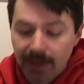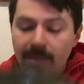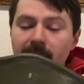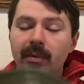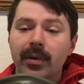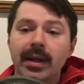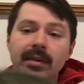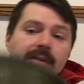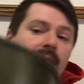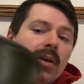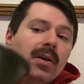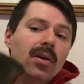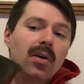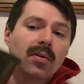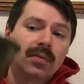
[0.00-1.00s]
helmet weighs
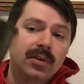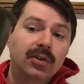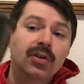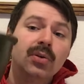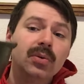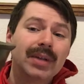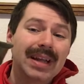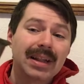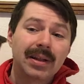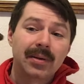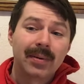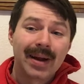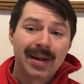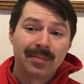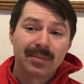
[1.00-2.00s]
over two
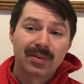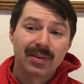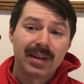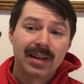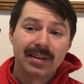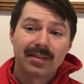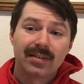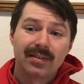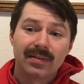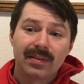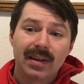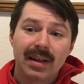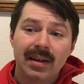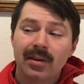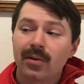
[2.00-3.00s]
kilograms. It's
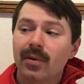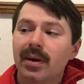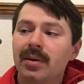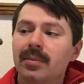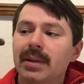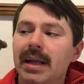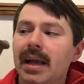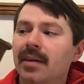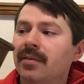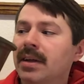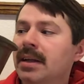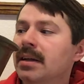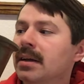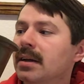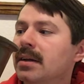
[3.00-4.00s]
incredibly
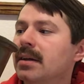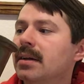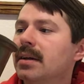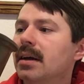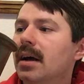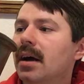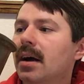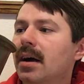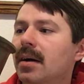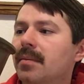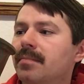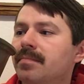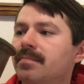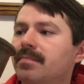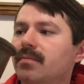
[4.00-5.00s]
heavy,
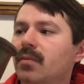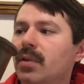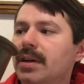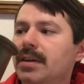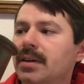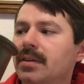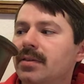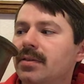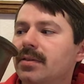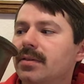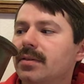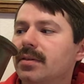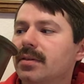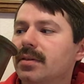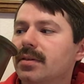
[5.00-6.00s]
um, which is
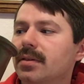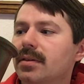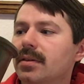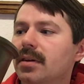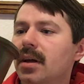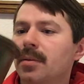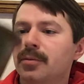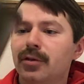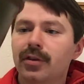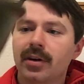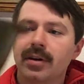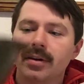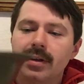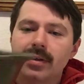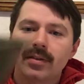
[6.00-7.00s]

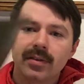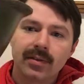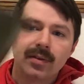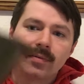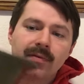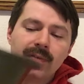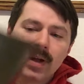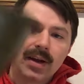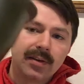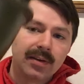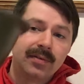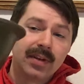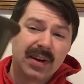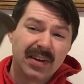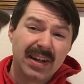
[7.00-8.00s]
absurd. This is a very,
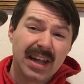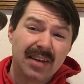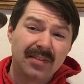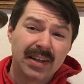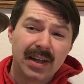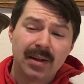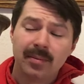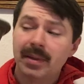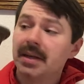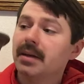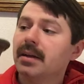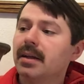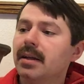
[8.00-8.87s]
very heavy helmet.